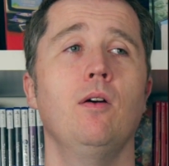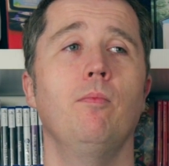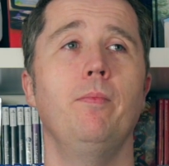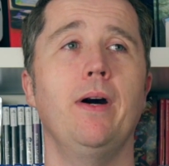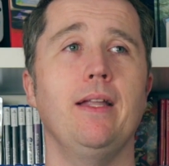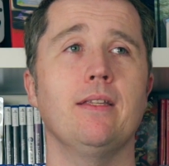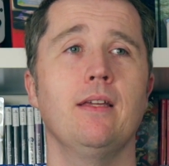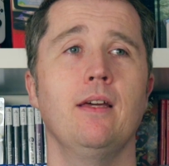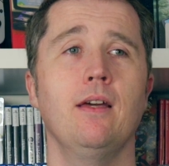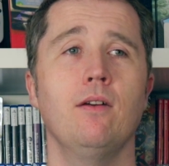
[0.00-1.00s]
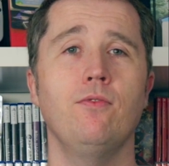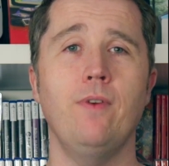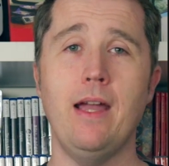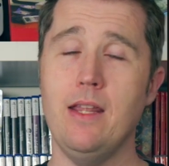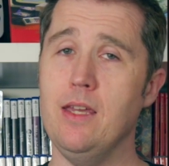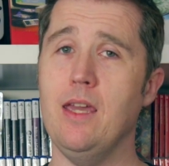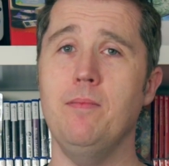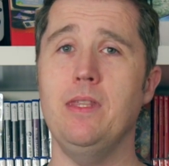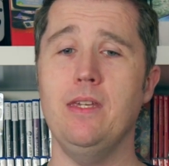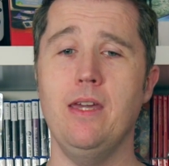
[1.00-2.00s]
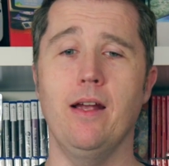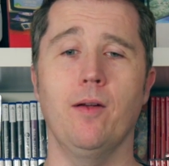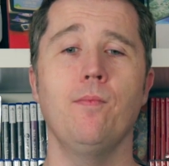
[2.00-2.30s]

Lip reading: But fighting game of the year.